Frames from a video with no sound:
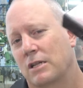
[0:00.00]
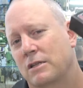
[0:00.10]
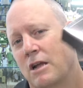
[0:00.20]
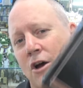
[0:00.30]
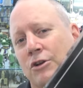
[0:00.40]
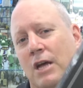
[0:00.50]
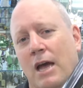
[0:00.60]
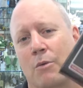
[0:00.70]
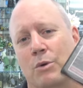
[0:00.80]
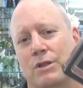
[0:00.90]
no
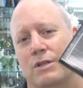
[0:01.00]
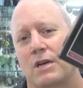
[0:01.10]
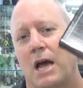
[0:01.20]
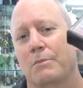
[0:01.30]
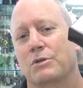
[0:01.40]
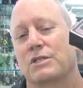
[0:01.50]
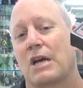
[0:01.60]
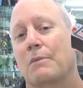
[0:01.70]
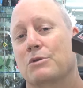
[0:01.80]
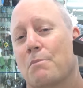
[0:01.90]
doubt with the tapes. The
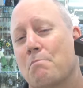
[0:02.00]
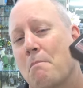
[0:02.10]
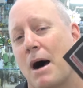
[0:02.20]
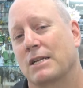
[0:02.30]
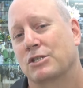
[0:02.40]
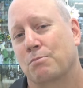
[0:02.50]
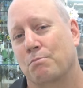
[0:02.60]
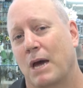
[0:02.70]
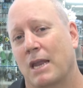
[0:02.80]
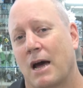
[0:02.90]
tapes are
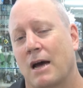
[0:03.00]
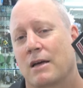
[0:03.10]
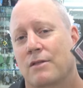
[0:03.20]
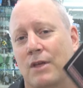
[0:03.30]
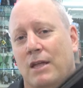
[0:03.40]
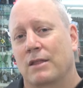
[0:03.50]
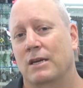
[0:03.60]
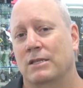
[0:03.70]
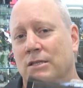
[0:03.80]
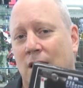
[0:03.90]
much better than
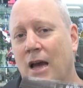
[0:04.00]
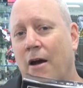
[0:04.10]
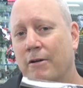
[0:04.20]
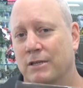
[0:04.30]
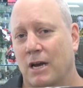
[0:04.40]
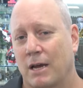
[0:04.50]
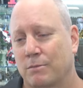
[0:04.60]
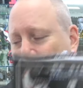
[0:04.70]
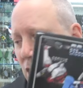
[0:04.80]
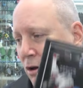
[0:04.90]
the Takara
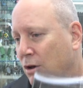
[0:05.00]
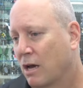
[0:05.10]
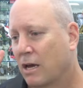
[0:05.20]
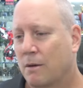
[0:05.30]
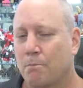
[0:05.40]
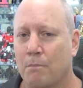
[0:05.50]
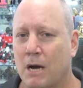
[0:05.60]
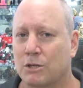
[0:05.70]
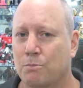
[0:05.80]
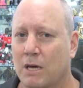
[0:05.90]
tapes, so
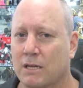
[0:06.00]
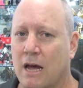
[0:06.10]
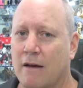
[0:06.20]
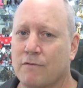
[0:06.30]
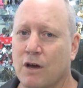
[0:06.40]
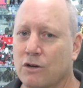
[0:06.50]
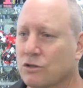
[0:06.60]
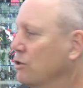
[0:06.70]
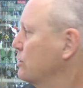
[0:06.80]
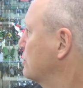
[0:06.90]
much better to have
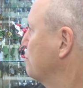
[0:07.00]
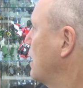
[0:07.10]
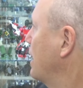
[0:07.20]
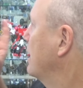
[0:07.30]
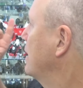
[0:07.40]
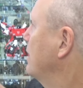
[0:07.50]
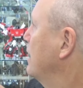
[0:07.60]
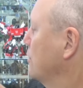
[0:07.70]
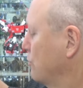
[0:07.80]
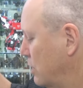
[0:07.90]
those on display, and
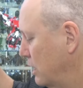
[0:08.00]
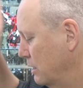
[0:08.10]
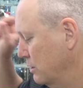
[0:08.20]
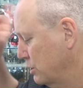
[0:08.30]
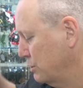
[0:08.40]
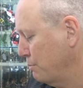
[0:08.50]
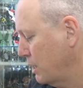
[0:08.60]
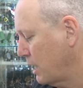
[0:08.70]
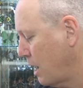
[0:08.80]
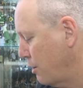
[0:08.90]
they're looking
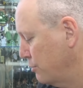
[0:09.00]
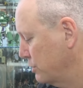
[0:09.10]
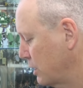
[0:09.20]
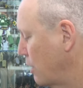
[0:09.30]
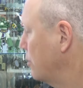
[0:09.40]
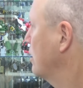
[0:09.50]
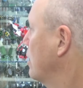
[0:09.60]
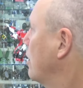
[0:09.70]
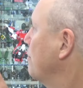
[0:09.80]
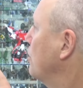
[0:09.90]
smicko. So
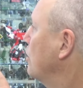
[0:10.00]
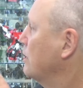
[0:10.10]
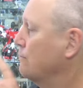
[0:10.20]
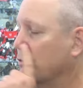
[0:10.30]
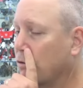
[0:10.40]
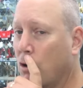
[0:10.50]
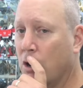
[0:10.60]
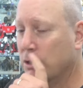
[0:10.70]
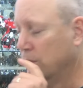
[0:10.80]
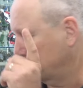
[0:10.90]
I might even
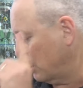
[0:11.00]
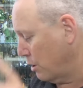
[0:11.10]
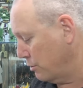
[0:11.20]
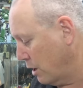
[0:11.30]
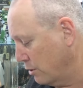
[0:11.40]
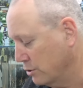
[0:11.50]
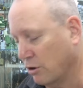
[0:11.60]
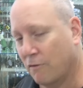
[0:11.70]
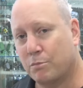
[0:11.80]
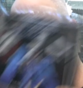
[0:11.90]
try and show those
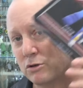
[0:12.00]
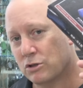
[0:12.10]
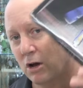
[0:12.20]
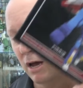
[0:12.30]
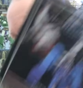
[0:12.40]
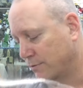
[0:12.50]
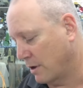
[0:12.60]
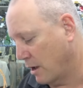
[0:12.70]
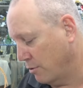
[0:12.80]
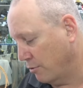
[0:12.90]
off because I have
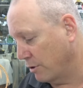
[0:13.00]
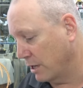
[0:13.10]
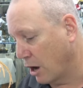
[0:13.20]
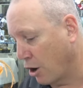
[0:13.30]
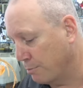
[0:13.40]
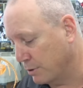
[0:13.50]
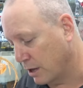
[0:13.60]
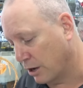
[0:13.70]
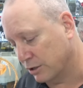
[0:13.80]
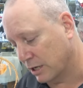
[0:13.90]
already opened
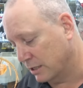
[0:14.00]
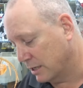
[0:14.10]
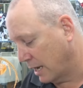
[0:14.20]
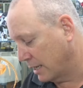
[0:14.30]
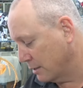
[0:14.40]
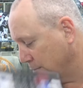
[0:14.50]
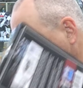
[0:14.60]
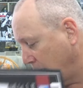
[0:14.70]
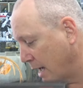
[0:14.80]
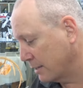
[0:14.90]
those and taken
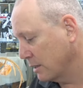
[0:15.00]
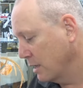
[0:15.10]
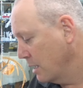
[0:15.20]
them out.